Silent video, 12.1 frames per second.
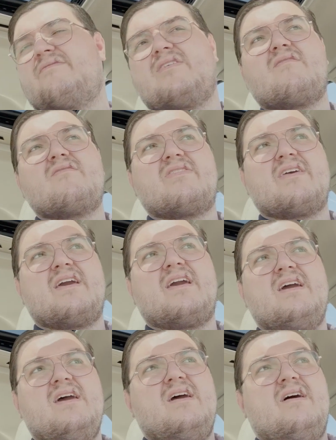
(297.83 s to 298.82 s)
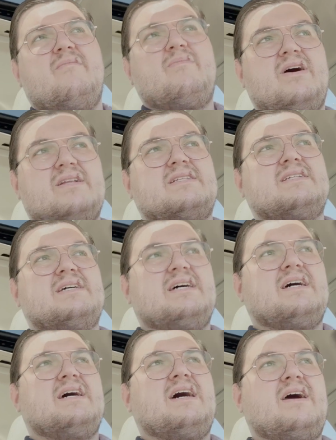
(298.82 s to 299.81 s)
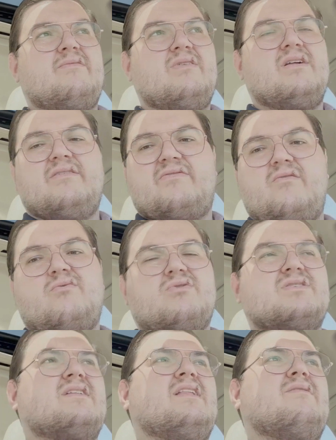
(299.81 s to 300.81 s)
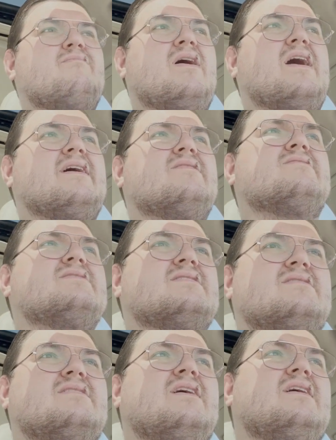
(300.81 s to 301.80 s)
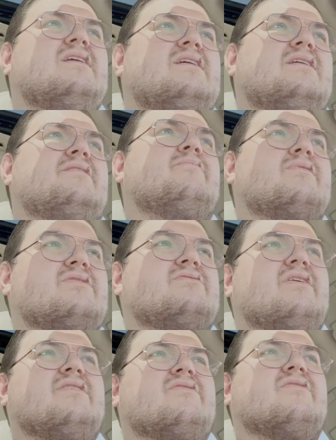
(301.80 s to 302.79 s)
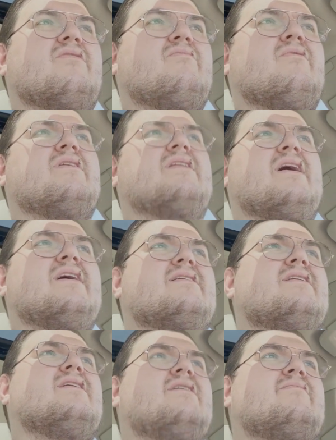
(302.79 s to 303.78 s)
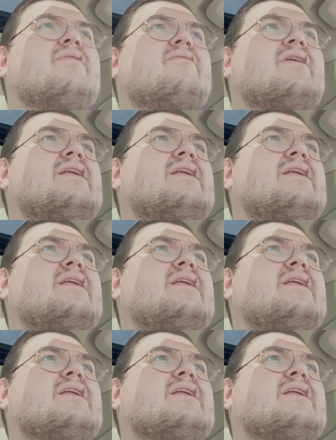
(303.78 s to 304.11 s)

everything. But uh, I will, of course, claim miles and, depreciation and whatnot. But right